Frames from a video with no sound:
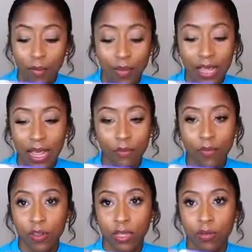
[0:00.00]
But they
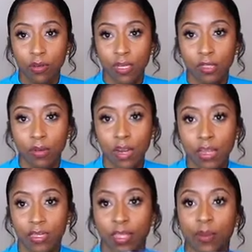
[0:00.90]
really don't need to worry
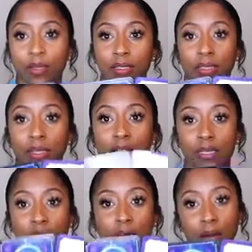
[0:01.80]
because this person
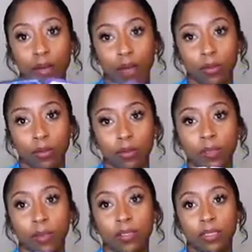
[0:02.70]
cares a lot about you.
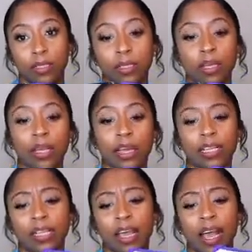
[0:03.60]
This person,
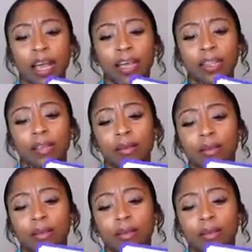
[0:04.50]
it's like I get